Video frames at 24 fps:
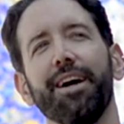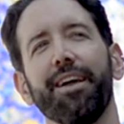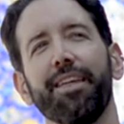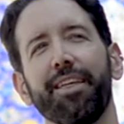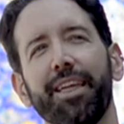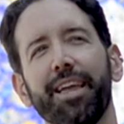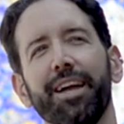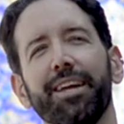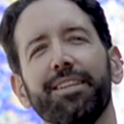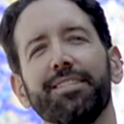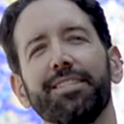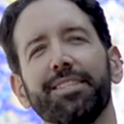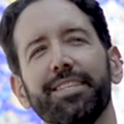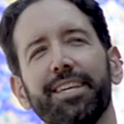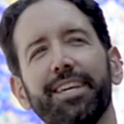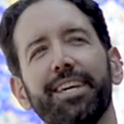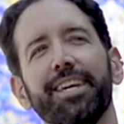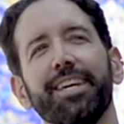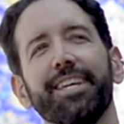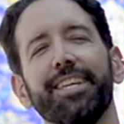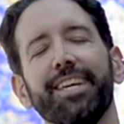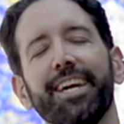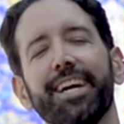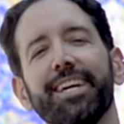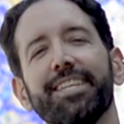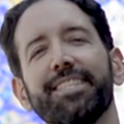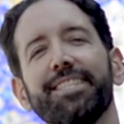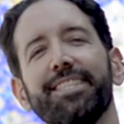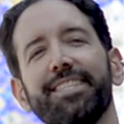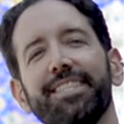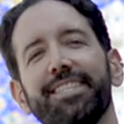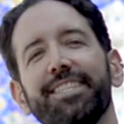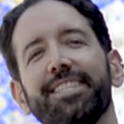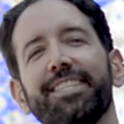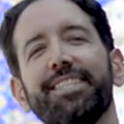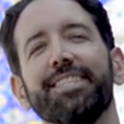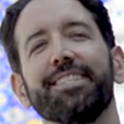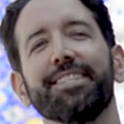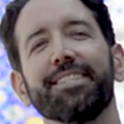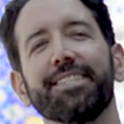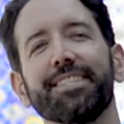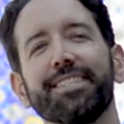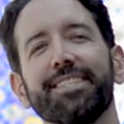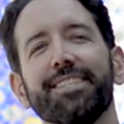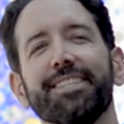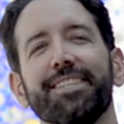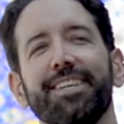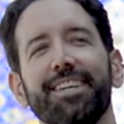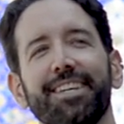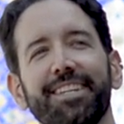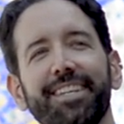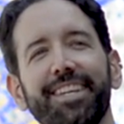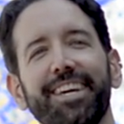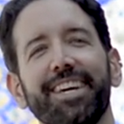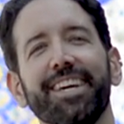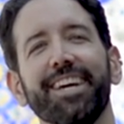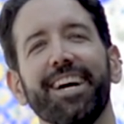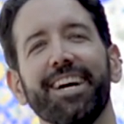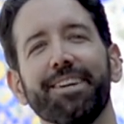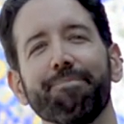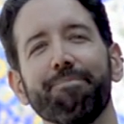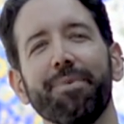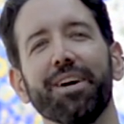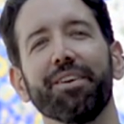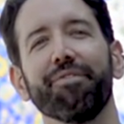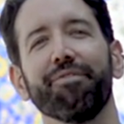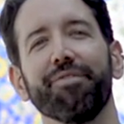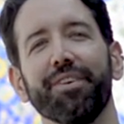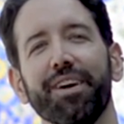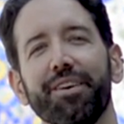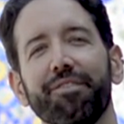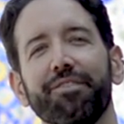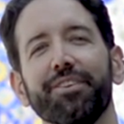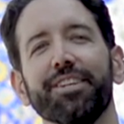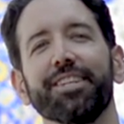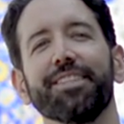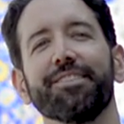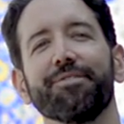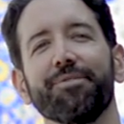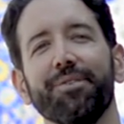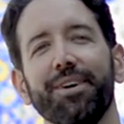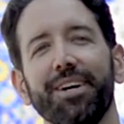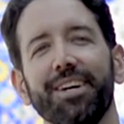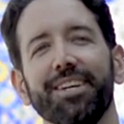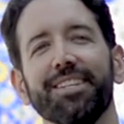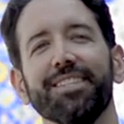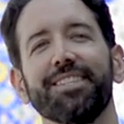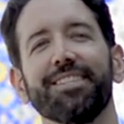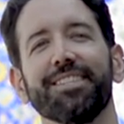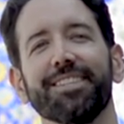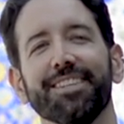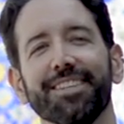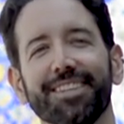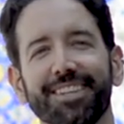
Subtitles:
I can say yes, this is, they are my favorite ones.